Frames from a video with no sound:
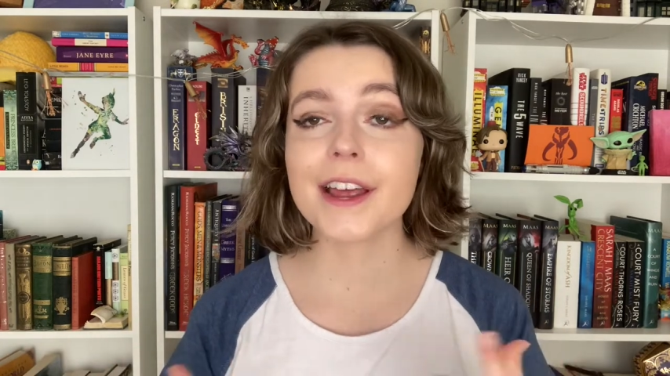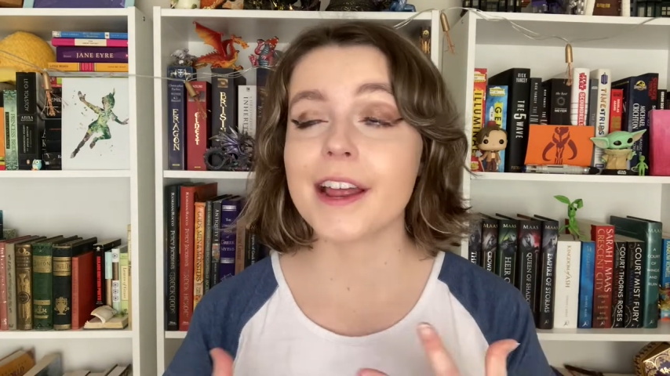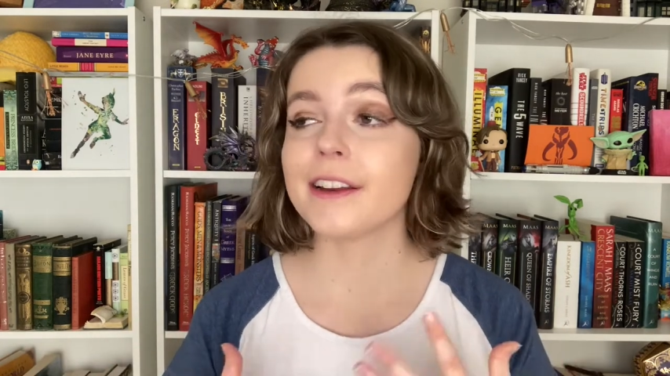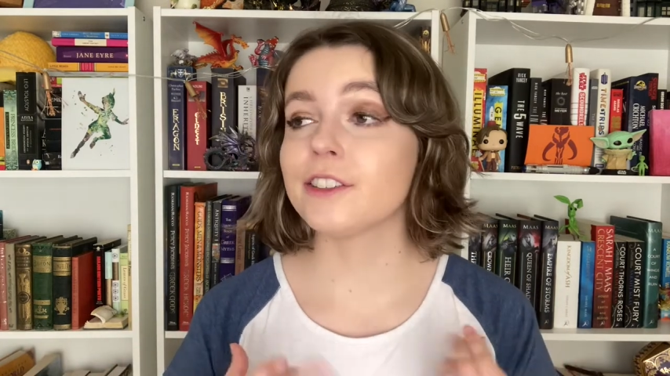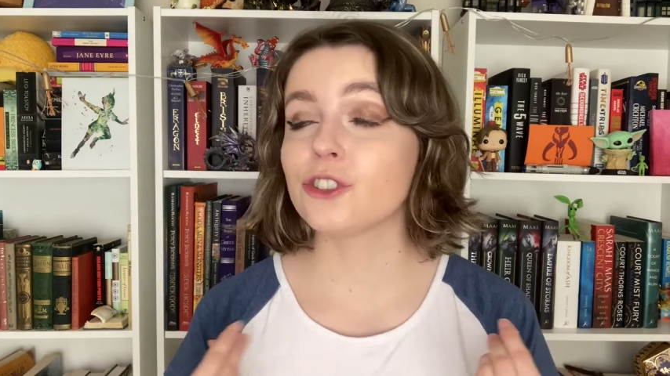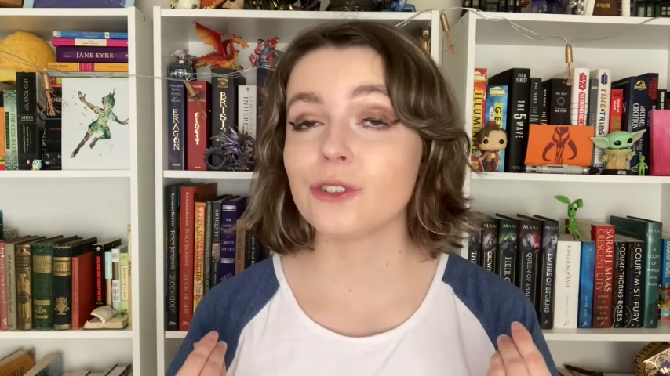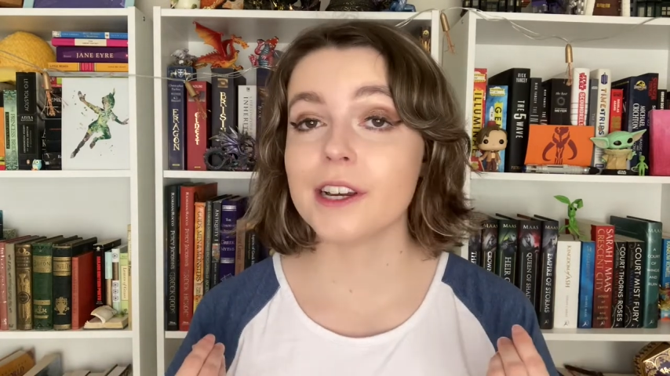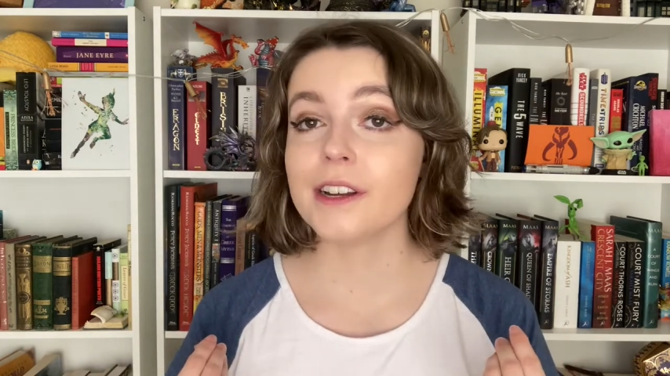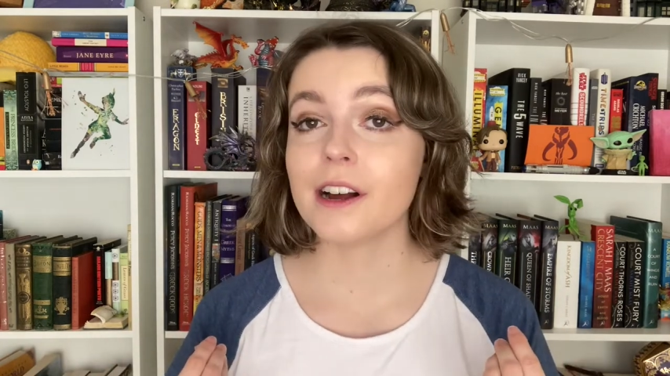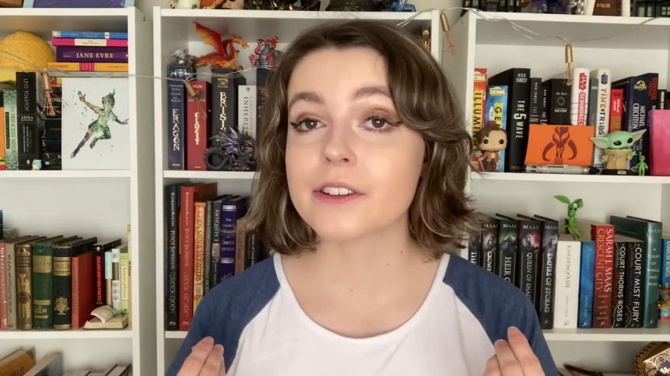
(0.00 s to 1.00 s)
and
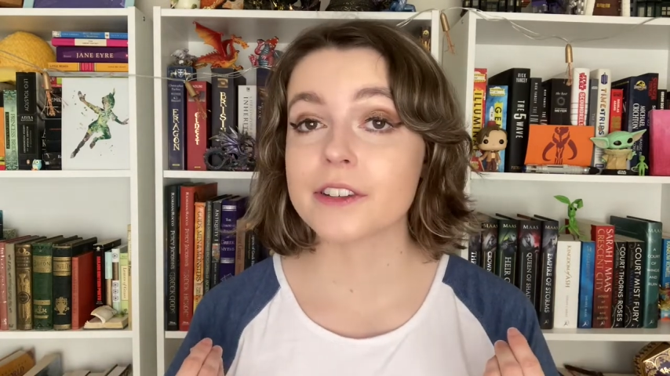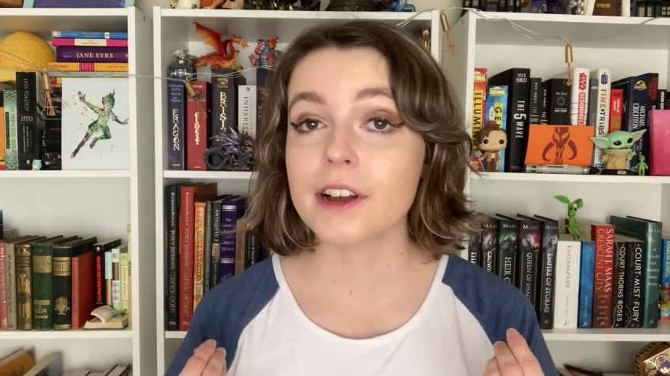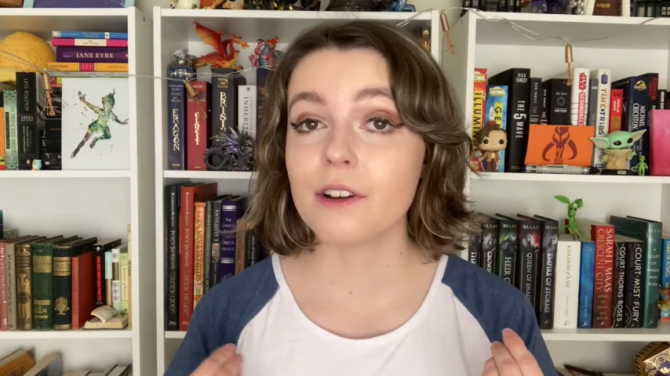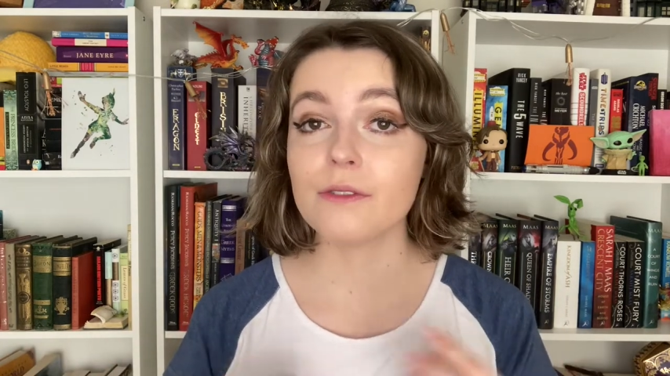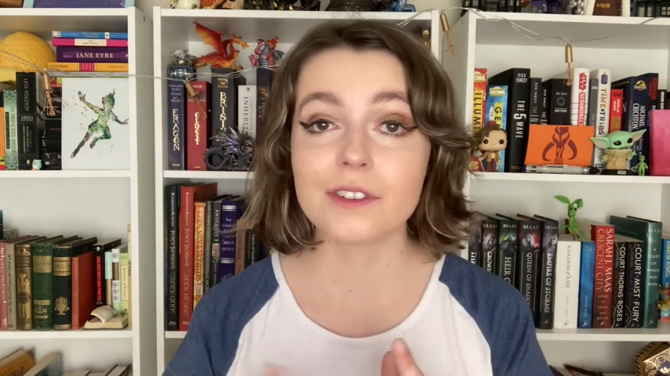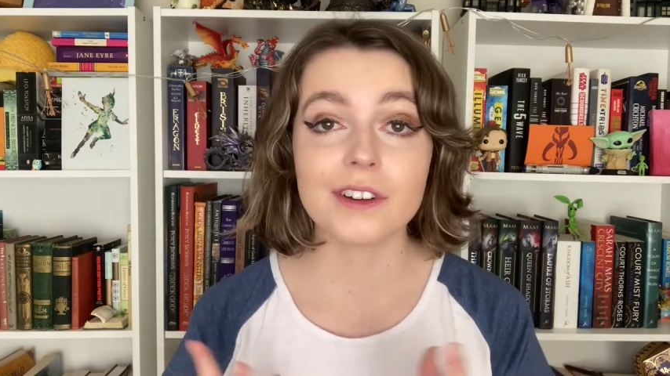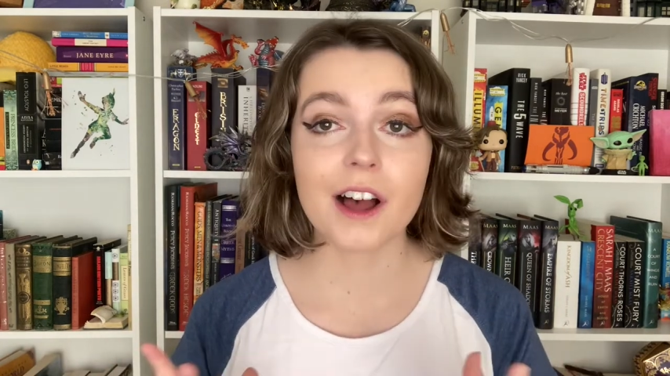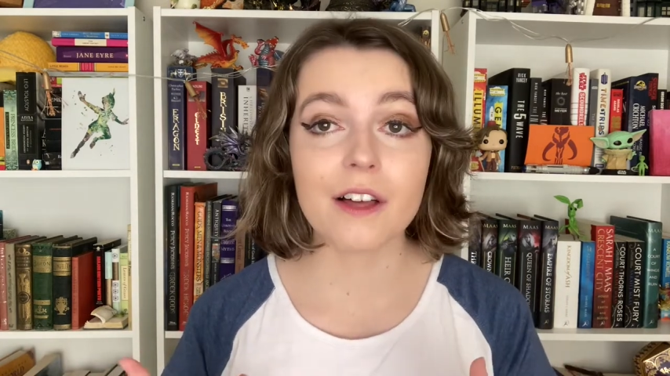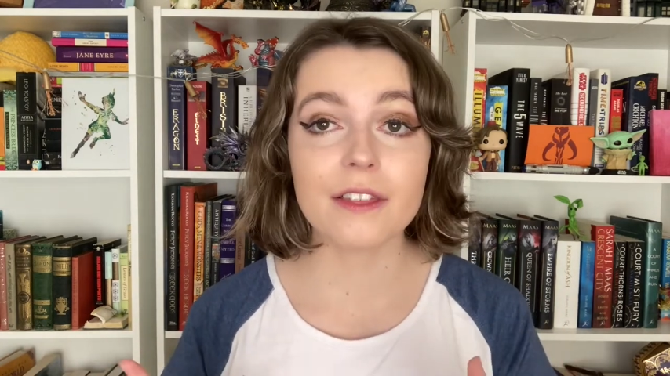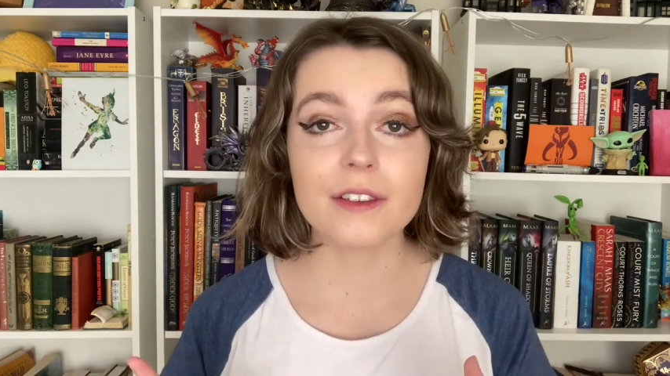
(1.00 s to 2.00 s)
treat ourselves and
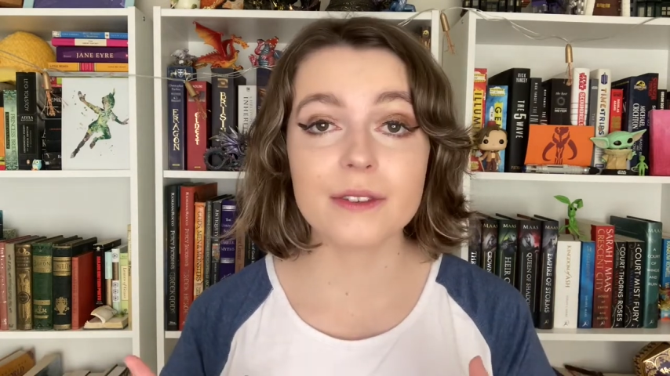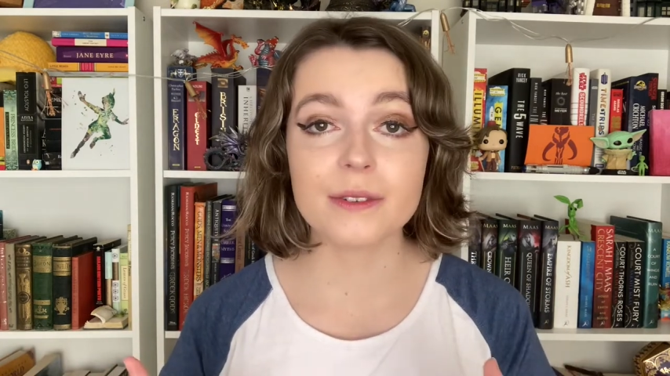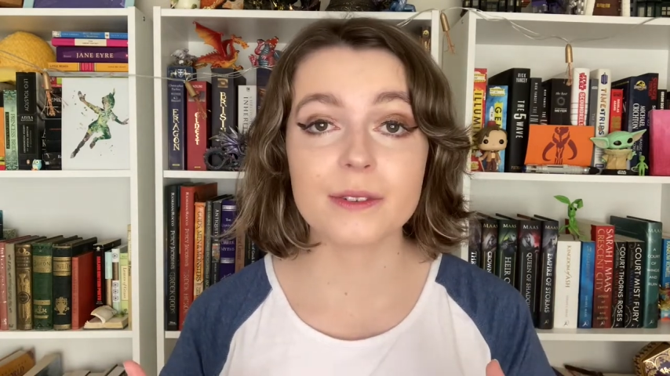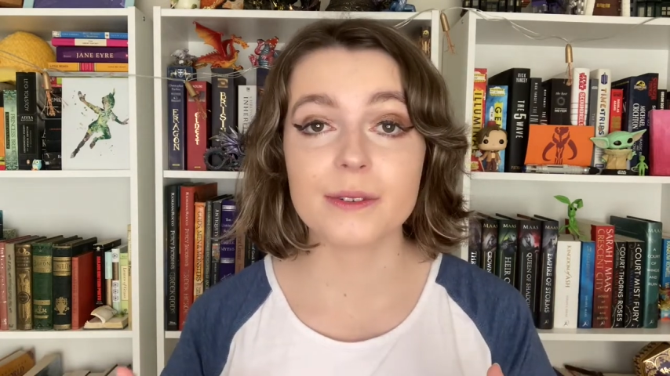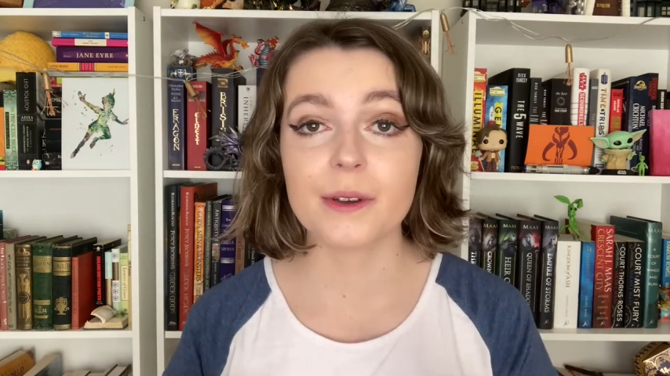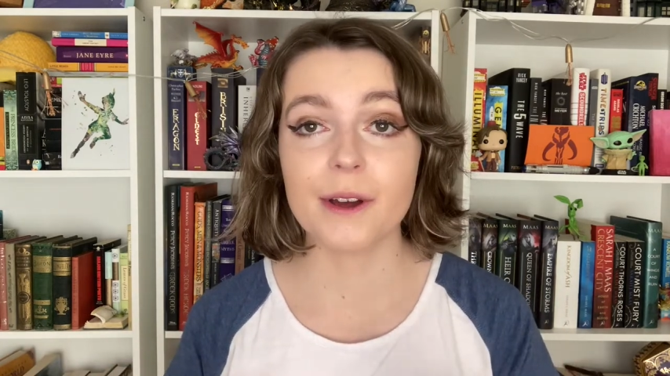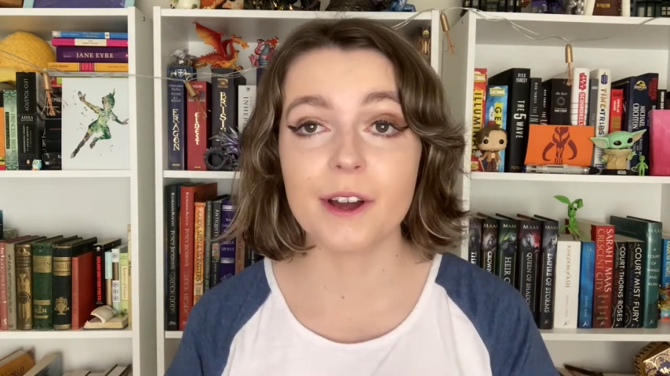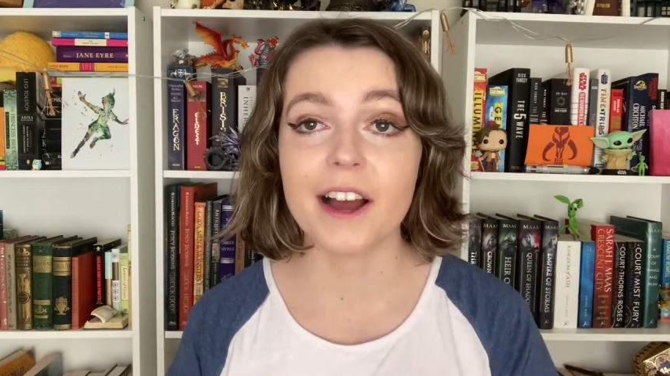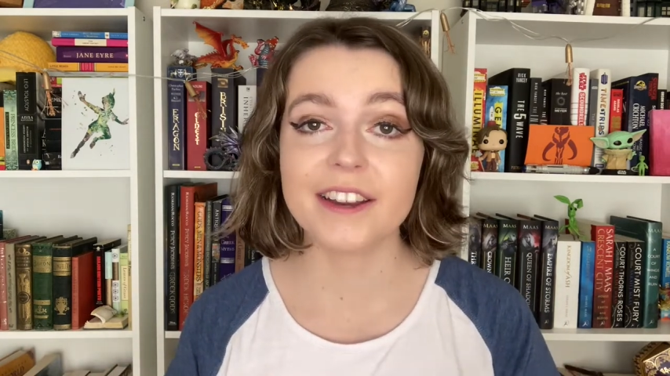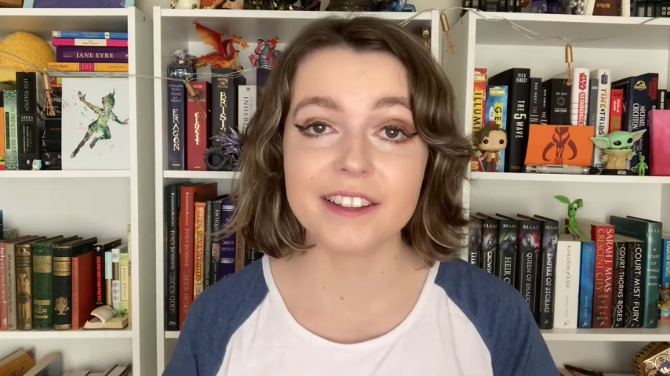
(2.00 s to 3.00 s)
others, so
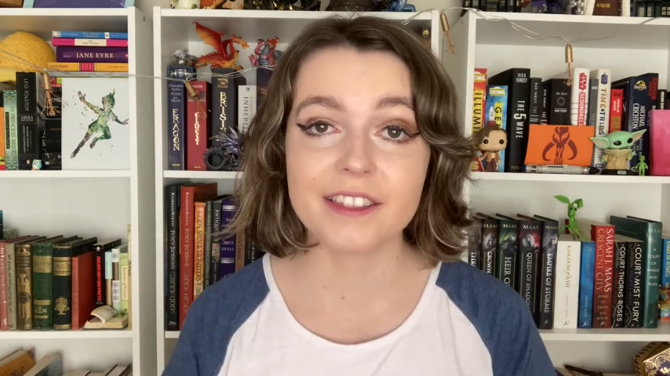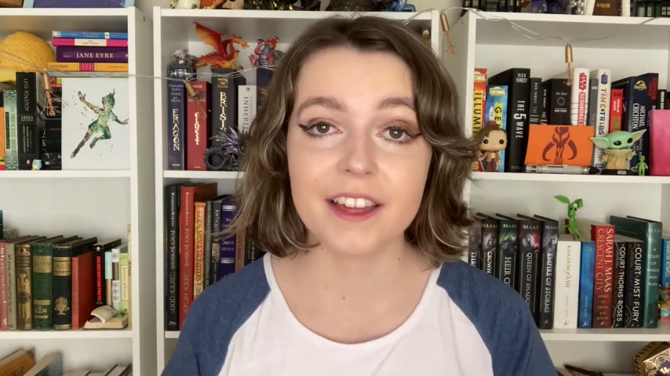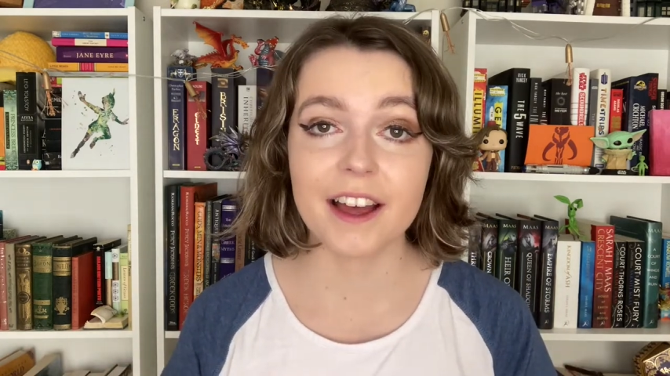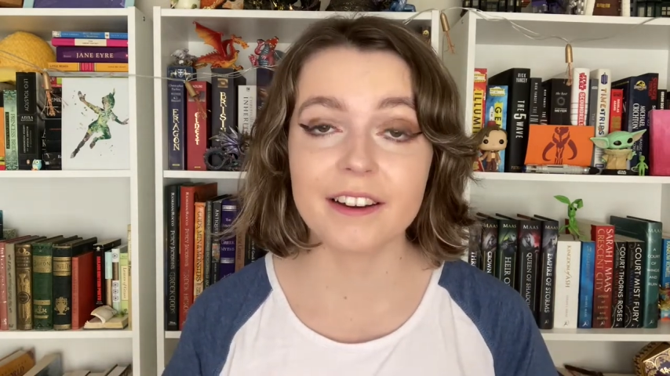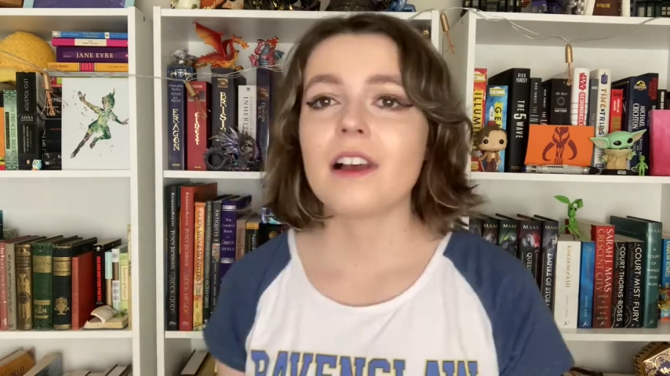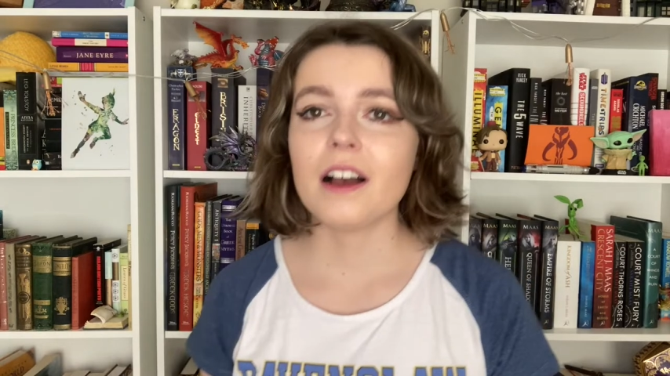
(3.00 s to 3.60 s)
I did that.